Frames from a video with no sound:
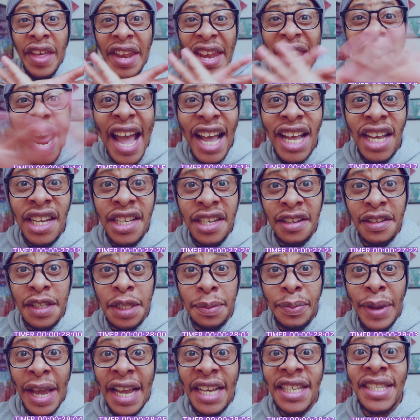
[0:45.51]
The negative
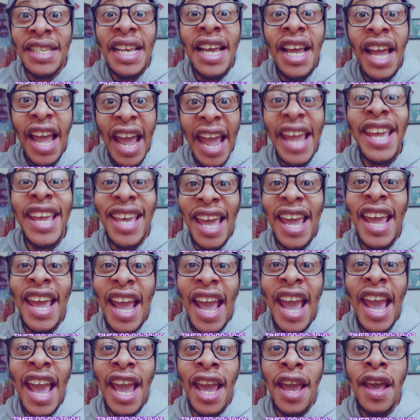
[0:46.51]
space,
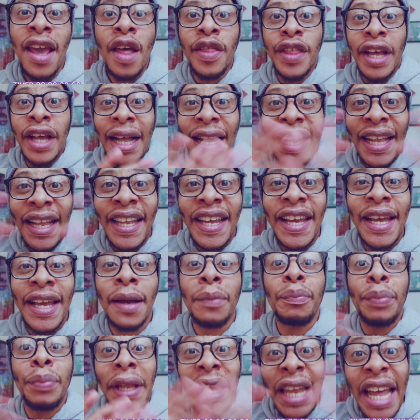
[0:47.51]
aka the
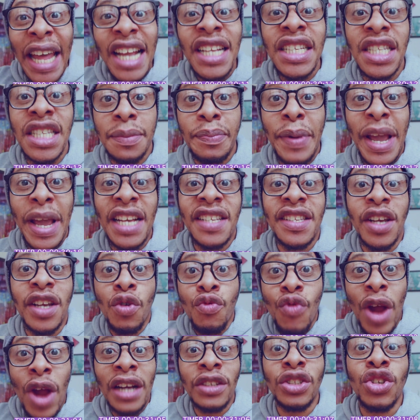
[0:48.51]
clear, plain space
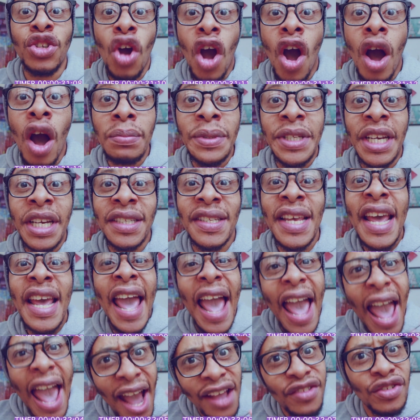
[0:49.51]
around your objects,
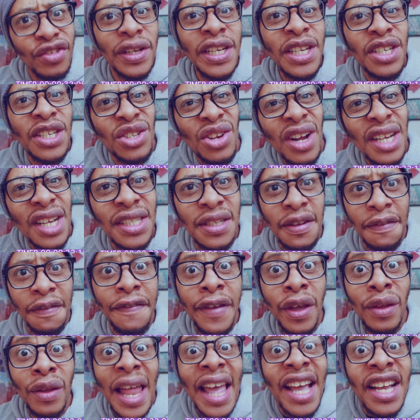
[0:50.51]
actually starts to
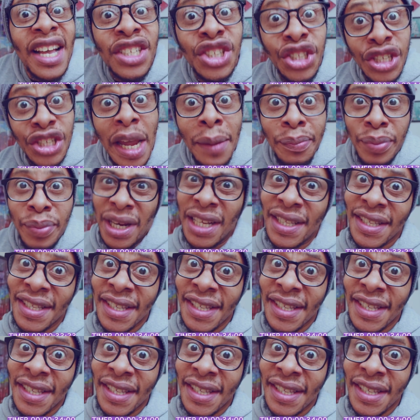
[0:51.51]
feel like a shape in